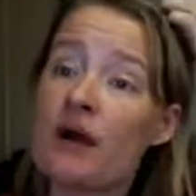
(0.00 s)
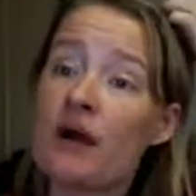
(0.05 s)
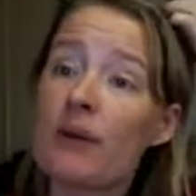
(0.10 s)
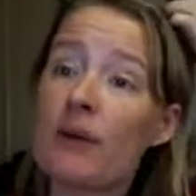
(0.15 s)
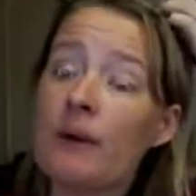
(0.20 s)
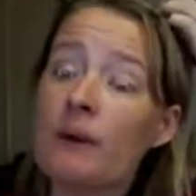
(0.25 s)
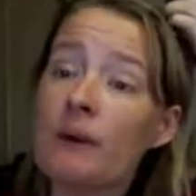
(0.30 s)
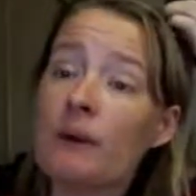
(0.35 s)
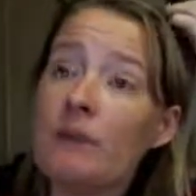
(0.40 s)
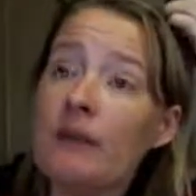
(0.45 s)

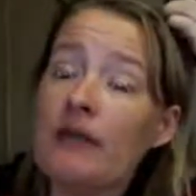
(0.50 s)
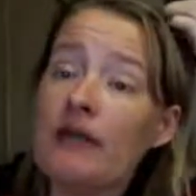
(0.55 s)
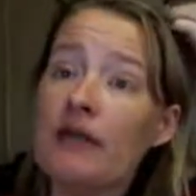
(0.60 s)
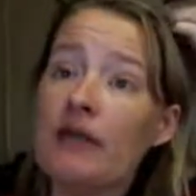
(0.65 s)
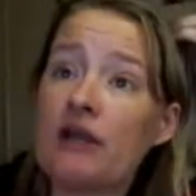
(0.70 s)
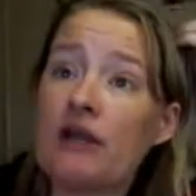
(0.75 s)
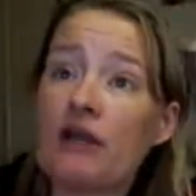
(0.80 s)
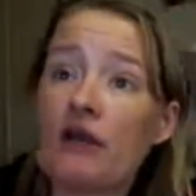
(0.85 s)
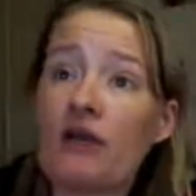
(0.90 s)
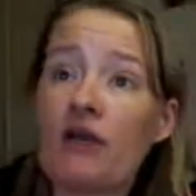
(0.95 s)
We would be
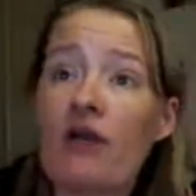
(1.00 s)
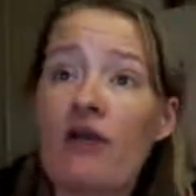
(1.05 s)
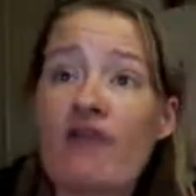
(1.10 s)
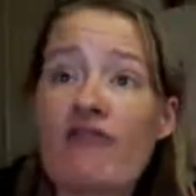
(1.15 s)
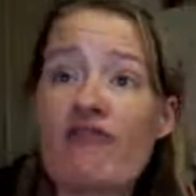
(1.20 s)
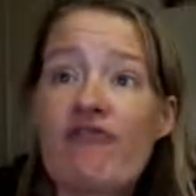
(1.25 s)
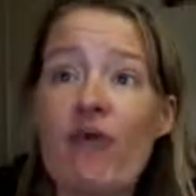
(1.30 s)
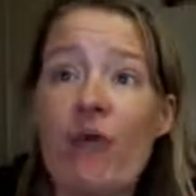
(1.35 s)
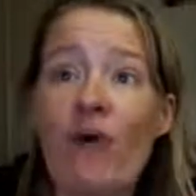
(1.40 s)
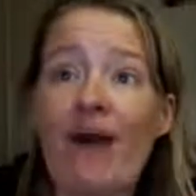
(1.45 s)
here
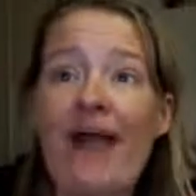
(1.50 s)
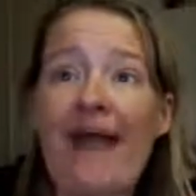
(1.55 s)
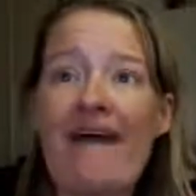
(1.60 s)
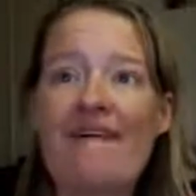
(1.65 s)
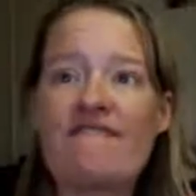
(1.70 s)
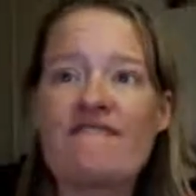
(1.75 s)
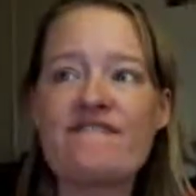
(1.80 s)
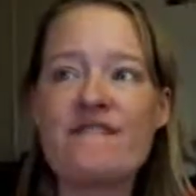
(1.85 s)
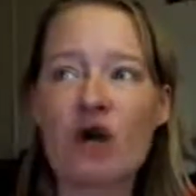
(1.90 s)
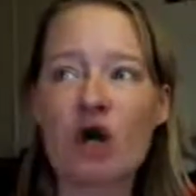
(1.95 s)

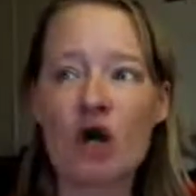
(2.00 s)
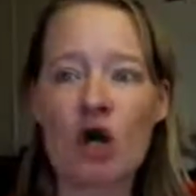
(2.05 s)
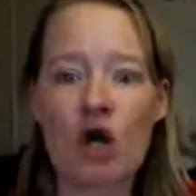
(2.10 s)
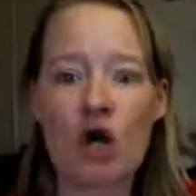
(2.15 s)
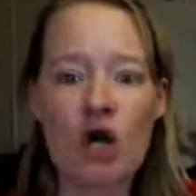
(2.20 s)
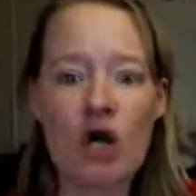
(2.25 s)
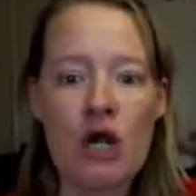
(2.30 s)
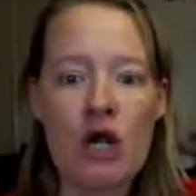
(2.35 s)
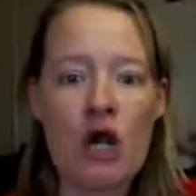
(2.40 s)
forever.